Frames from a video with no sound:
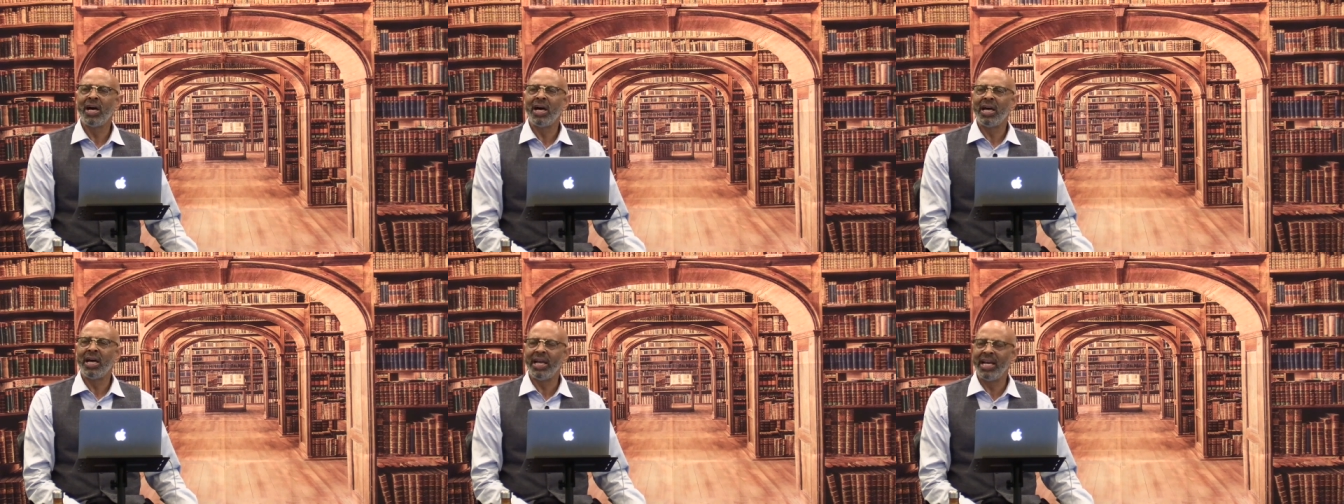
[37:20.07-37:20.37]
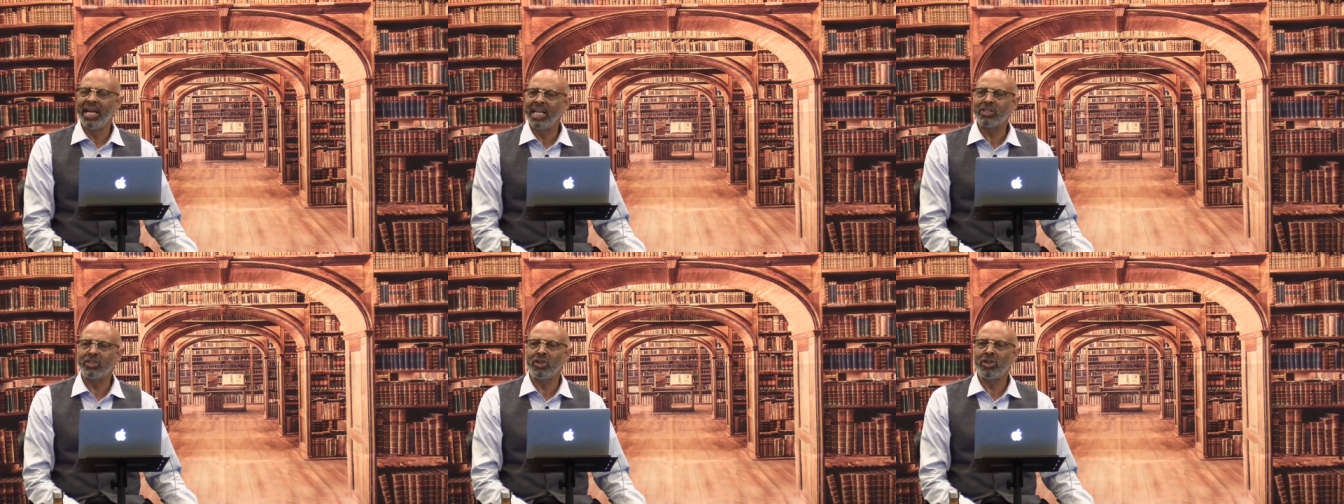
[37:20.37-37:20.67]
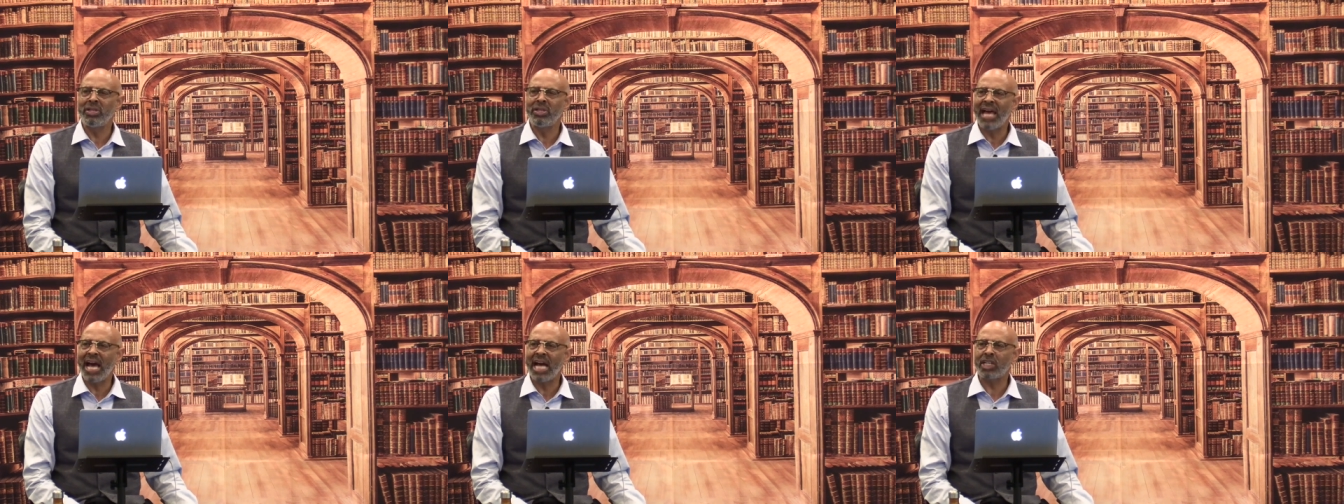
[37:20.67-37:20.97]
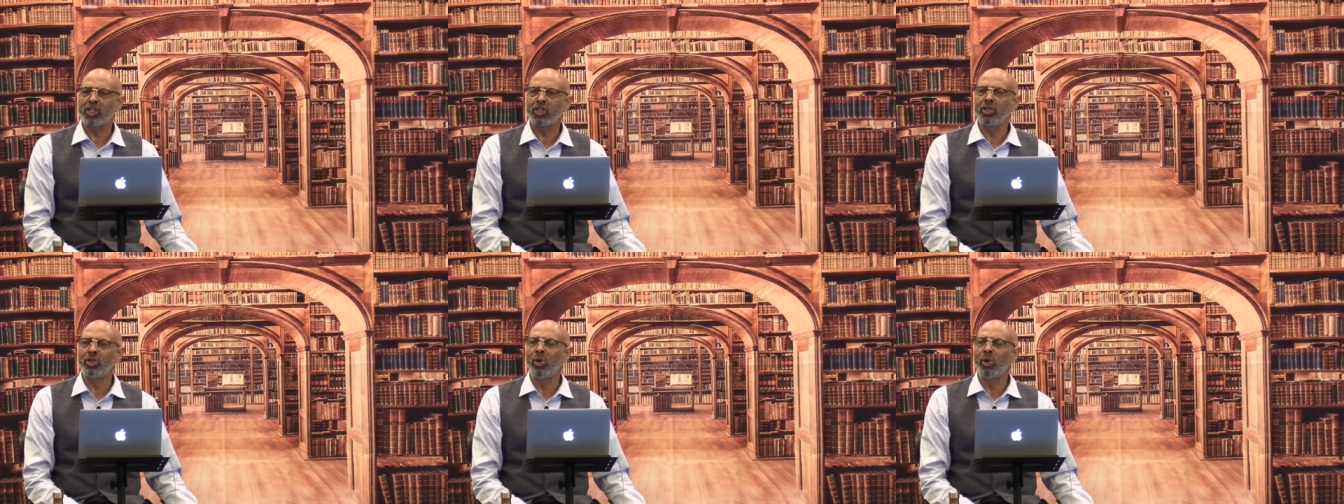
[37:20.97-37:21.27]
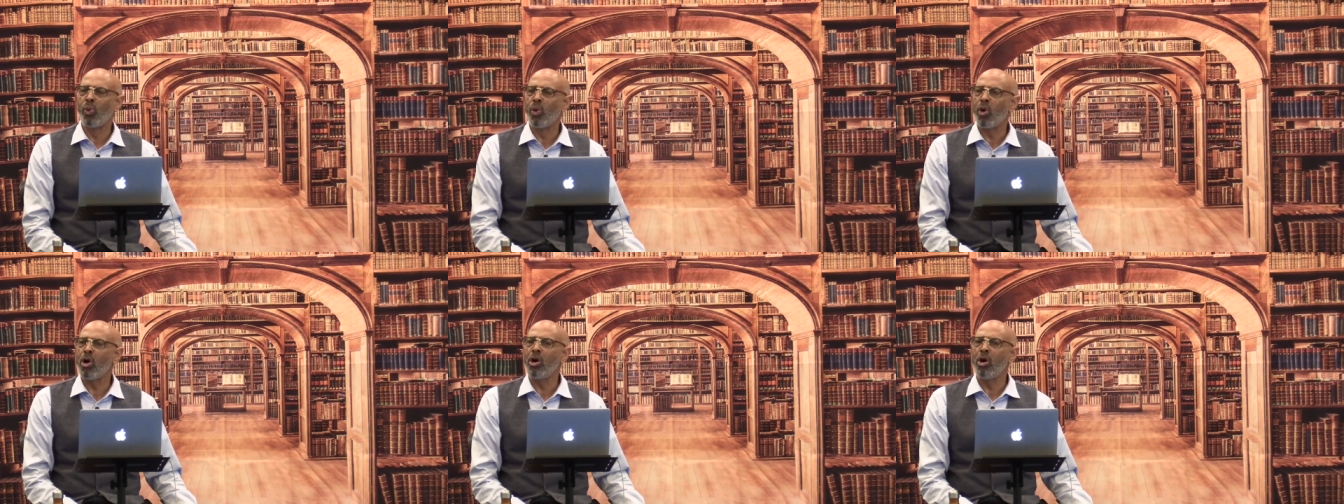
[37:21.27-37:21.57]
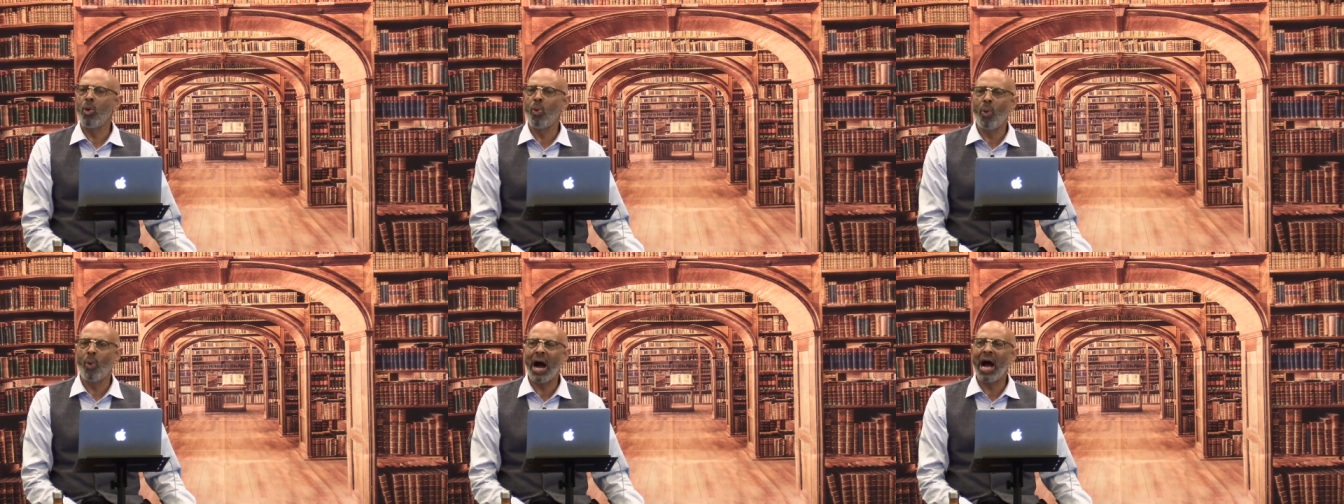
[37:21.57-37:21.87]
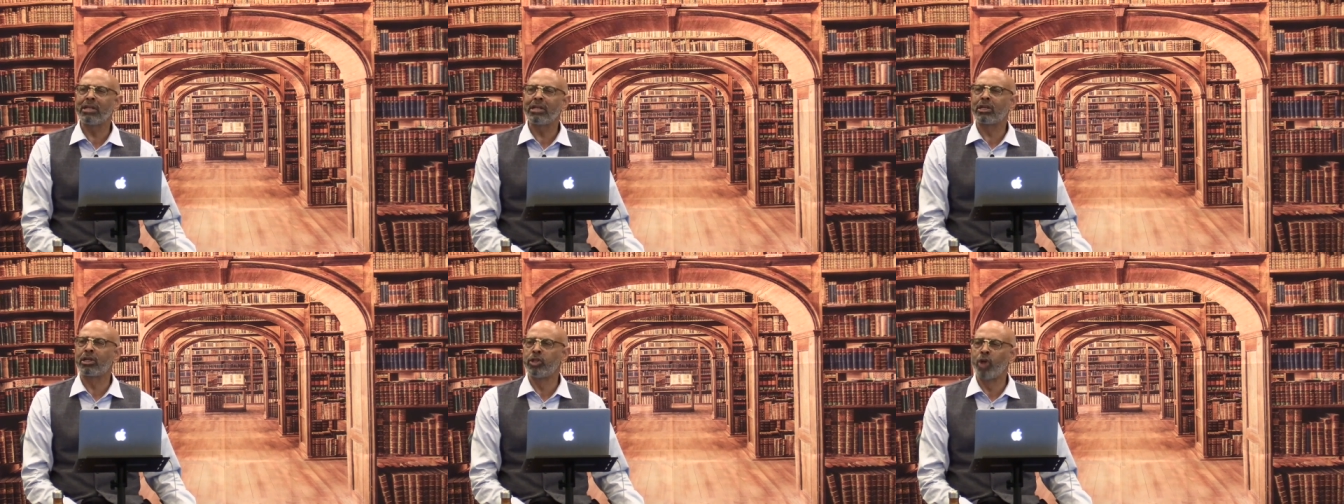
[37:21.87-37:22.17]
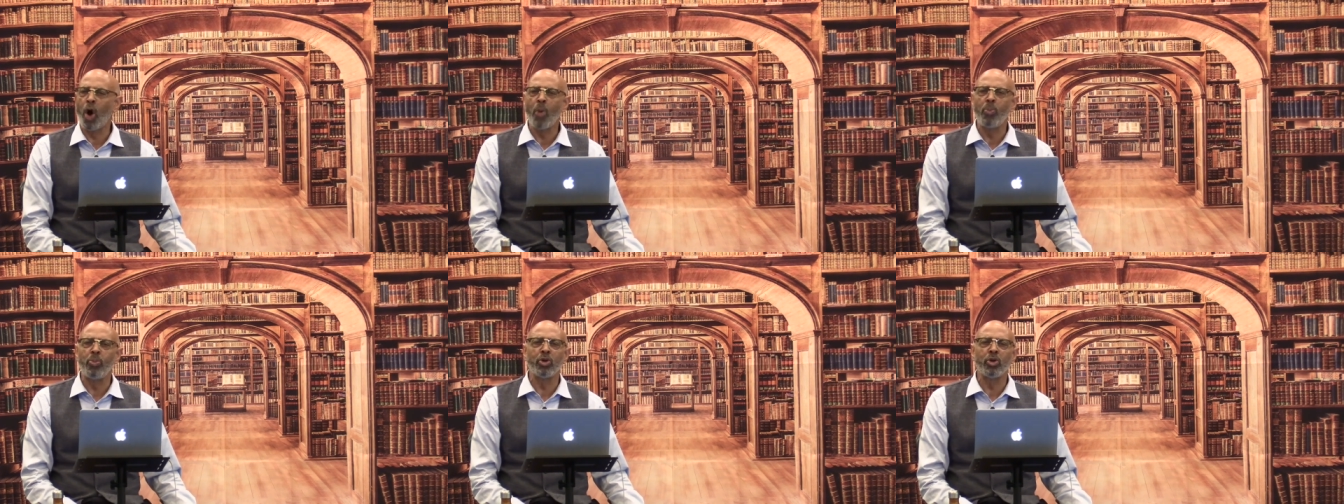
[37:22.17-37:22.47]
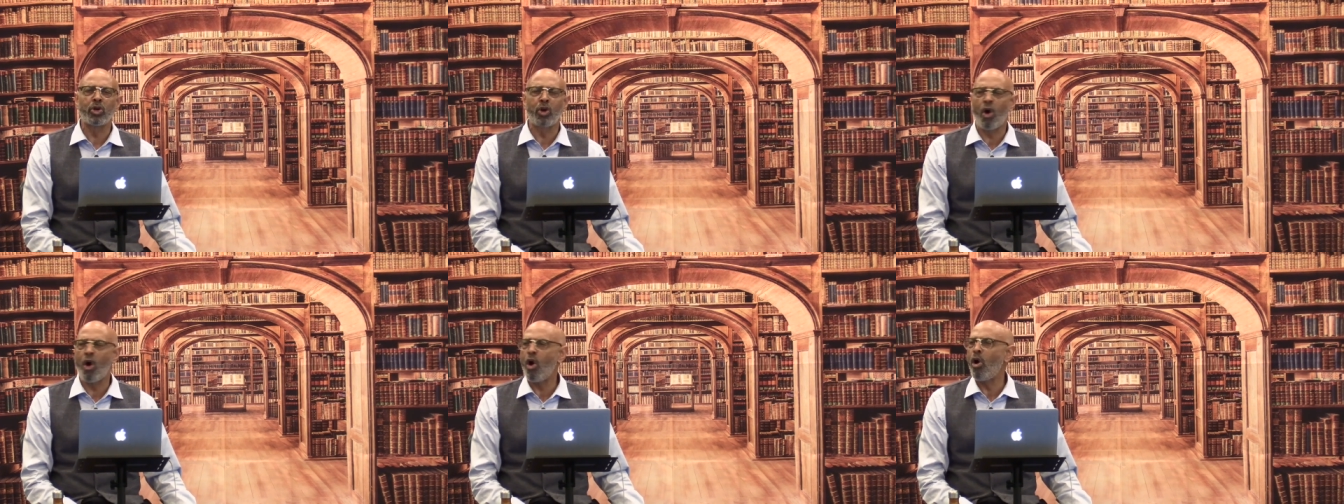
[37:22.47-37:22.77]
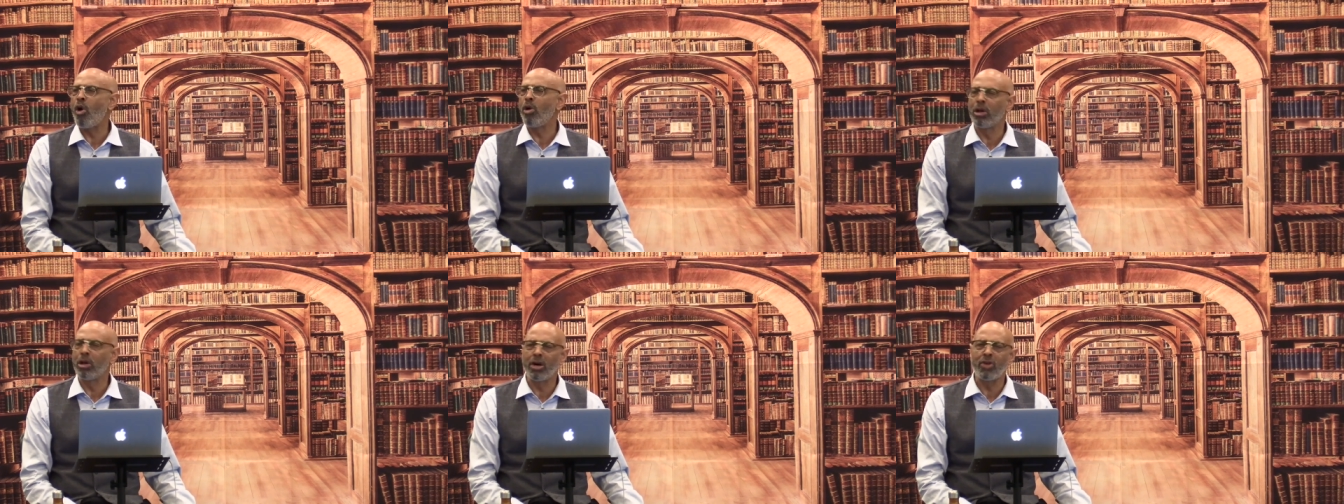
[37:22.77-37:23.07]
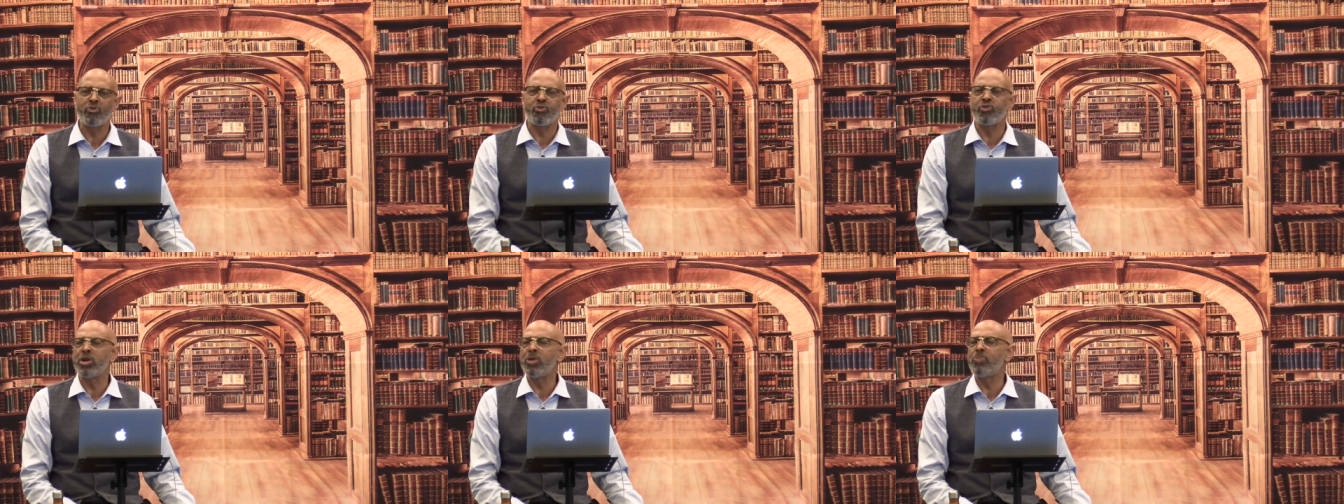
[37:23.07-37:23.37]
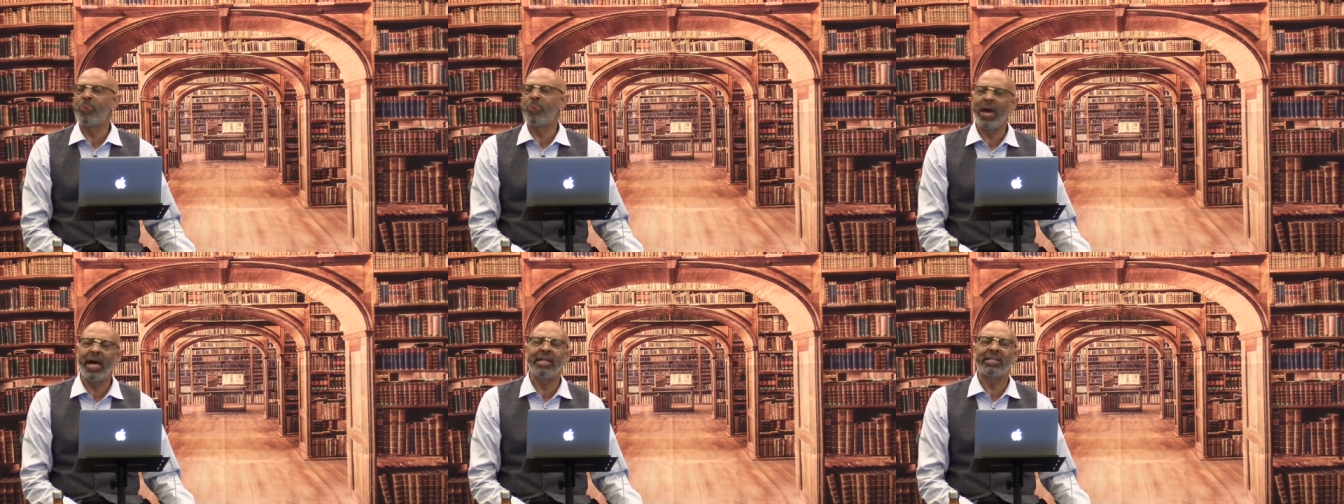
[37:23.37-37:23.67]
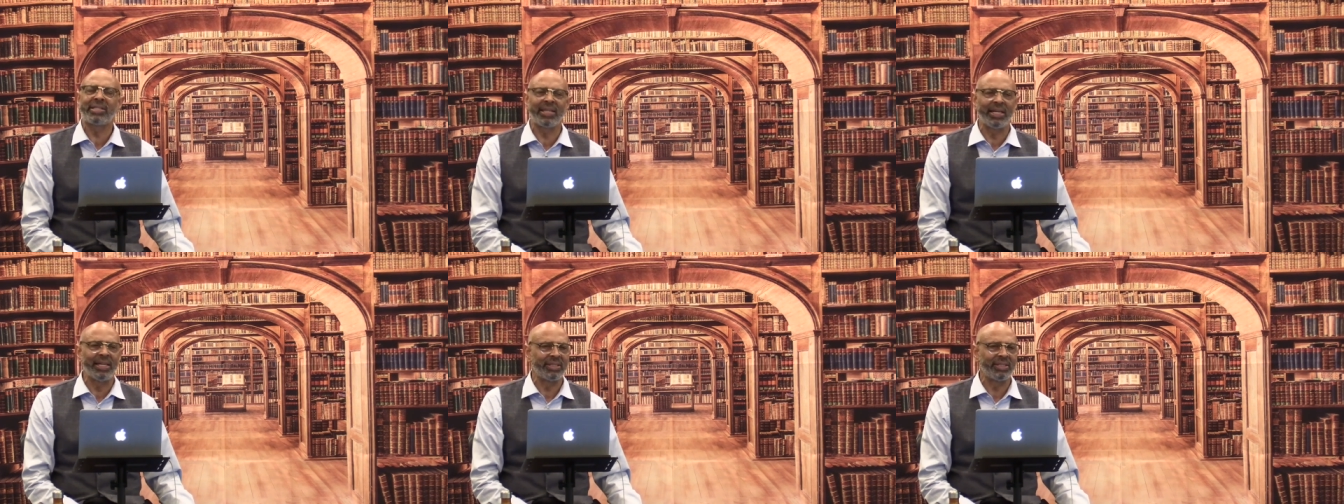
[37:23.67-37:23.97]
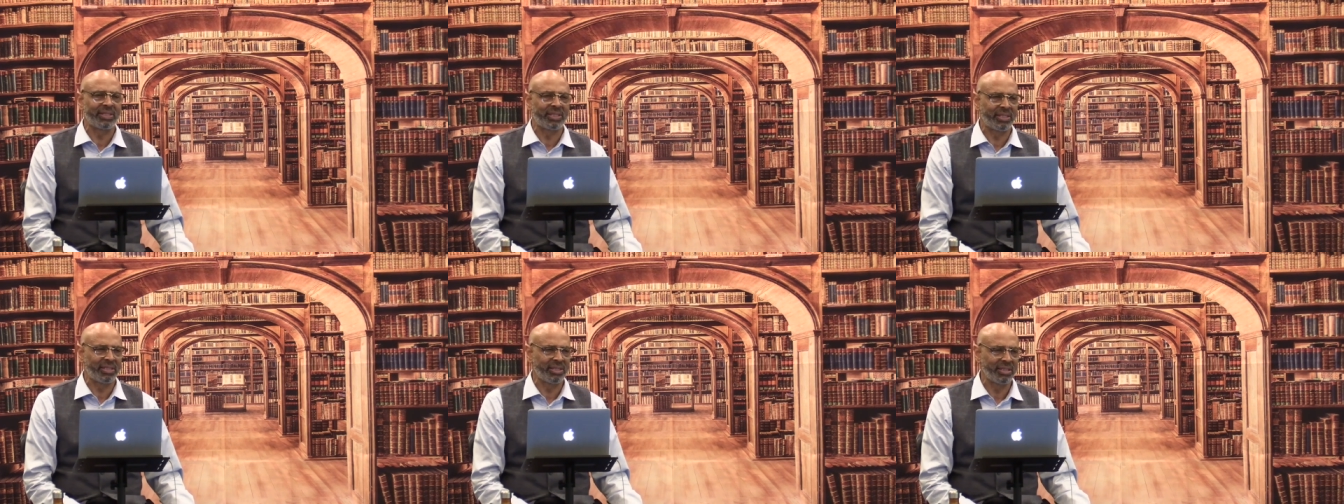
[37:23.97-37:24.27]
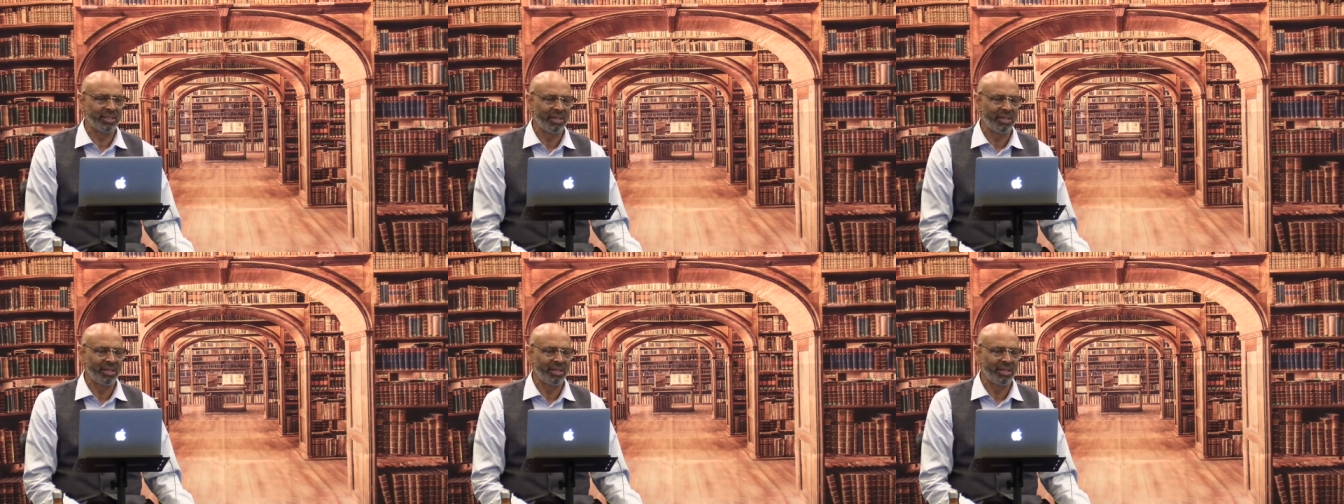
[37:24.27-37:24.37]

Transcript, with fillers: international, worldwide, global call of repentance.